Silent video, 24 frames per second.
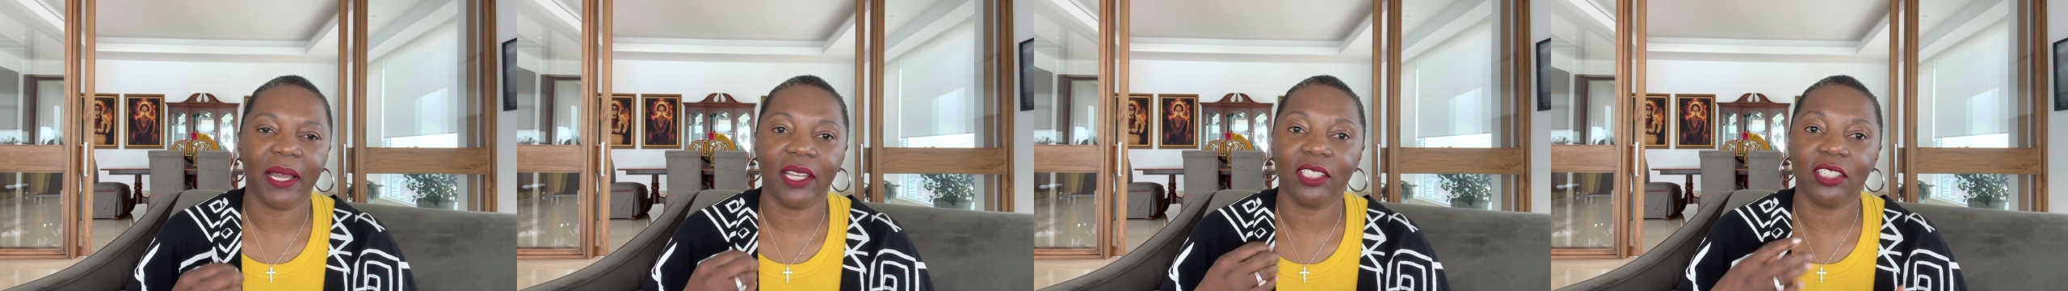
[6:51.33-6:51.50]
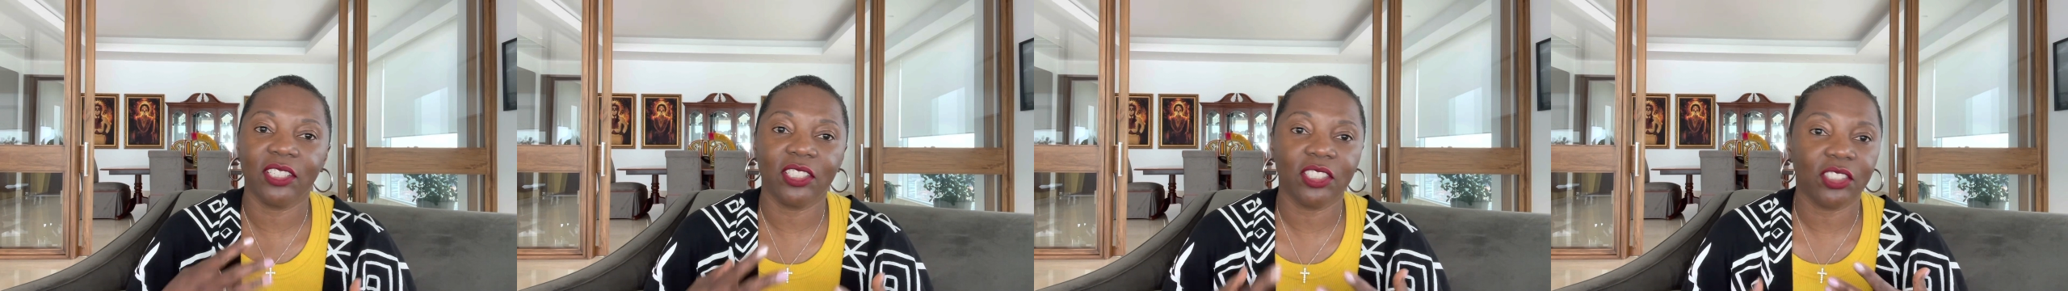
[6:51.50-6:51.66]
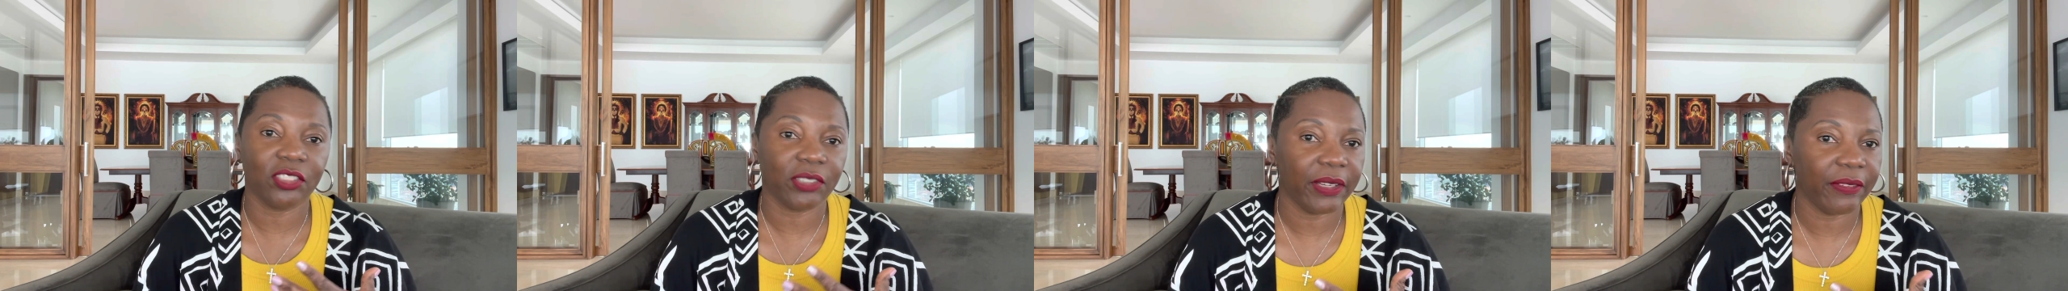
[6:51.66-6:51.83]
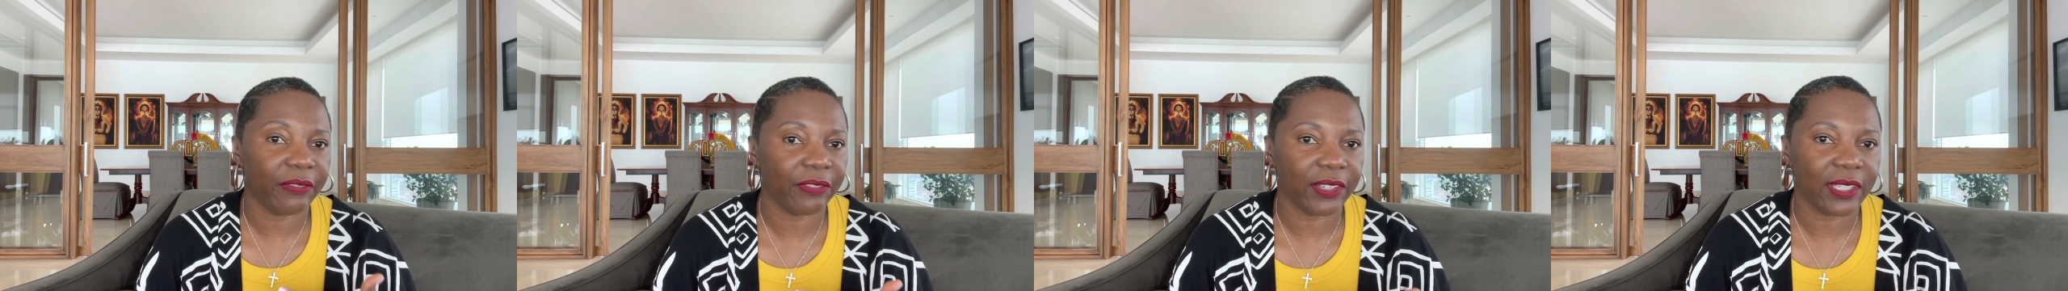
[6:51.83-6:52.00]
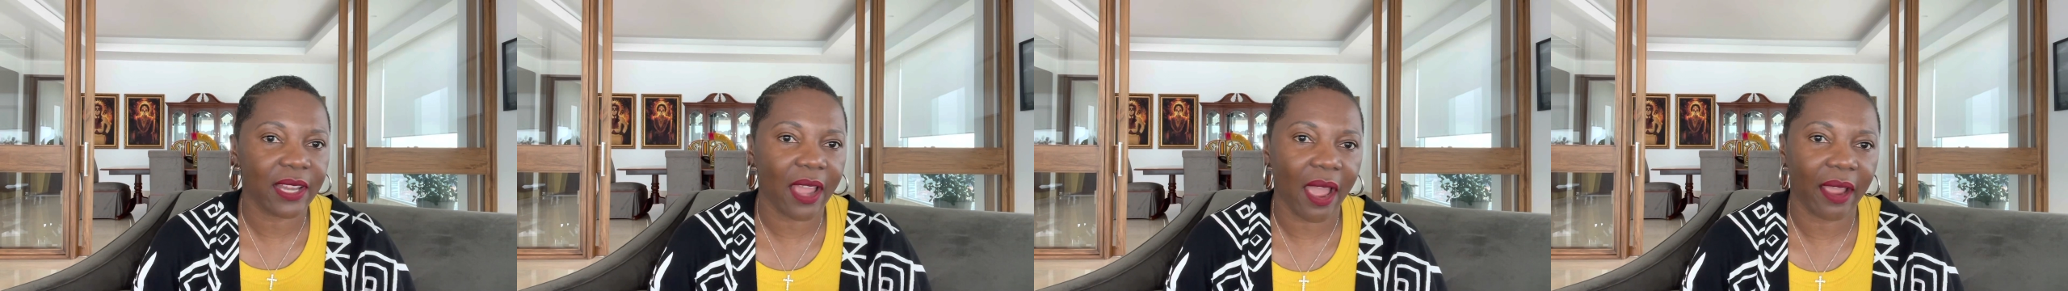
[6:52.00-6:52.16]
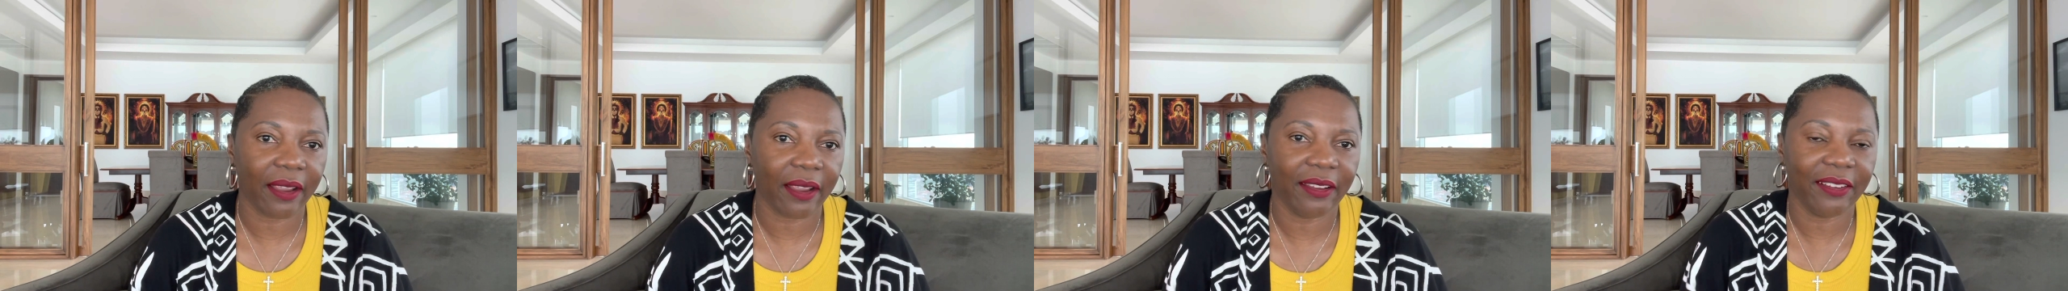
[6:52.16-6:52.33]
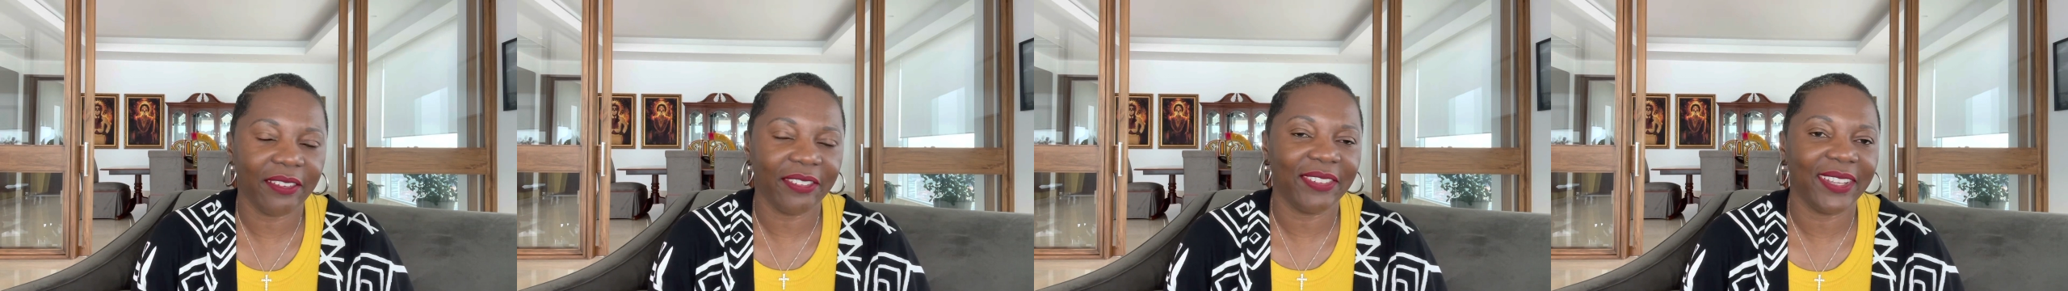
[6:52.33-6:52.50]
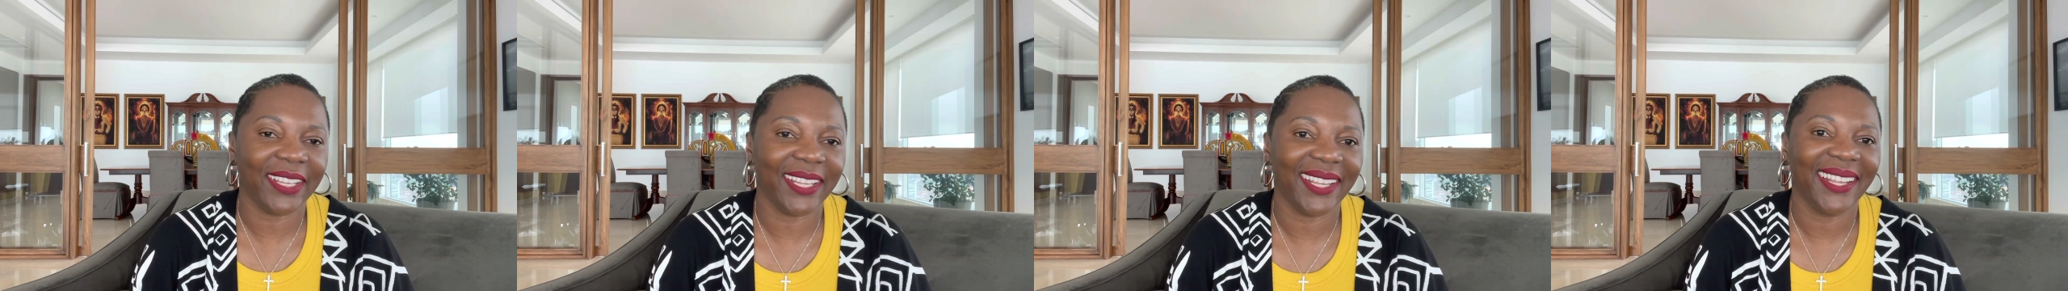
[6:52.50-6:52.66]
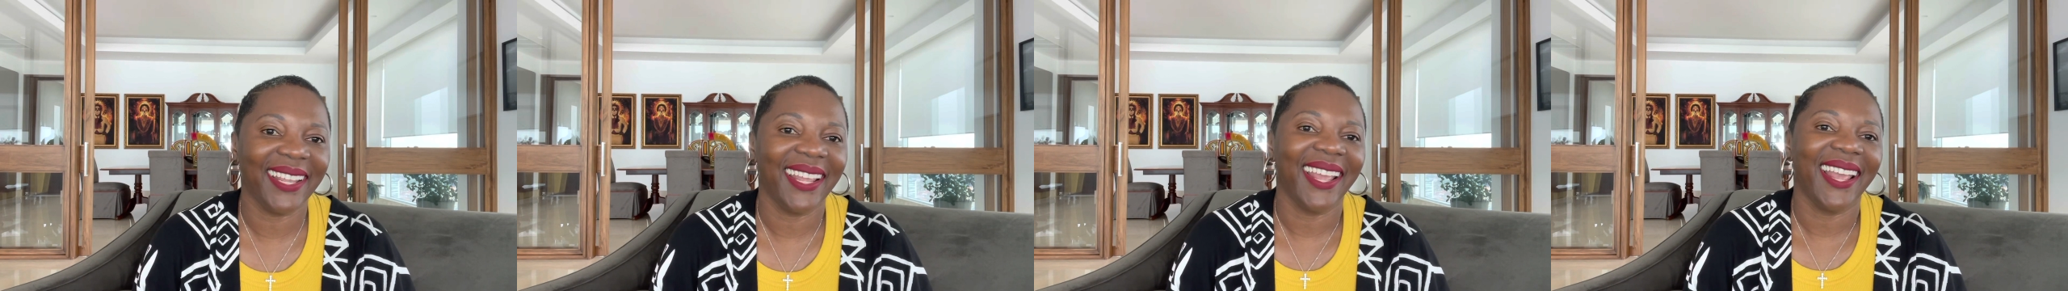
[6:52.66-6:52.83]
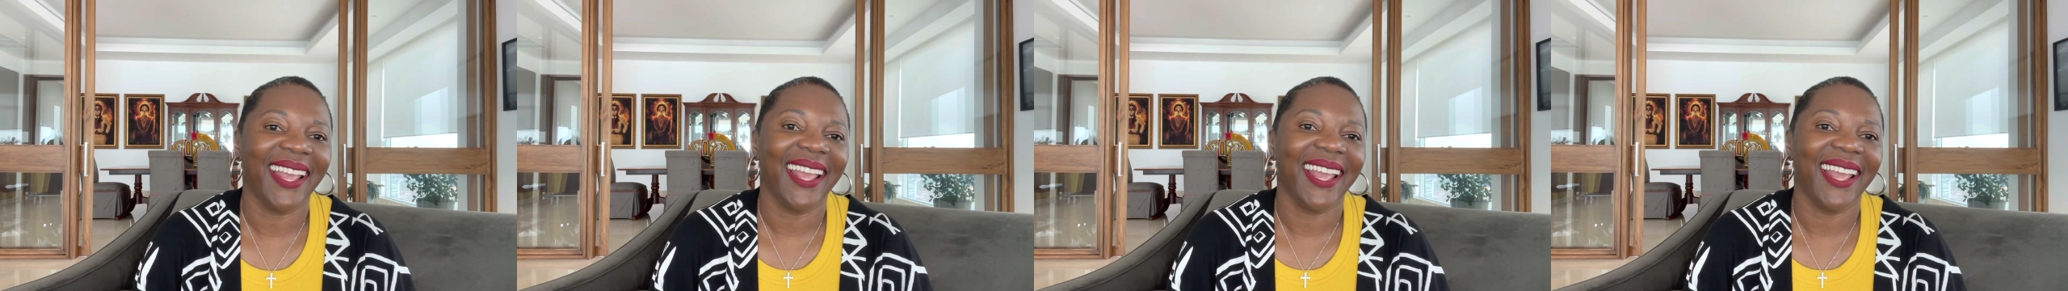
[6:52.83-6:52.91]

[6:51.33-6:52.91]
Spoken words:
street photography.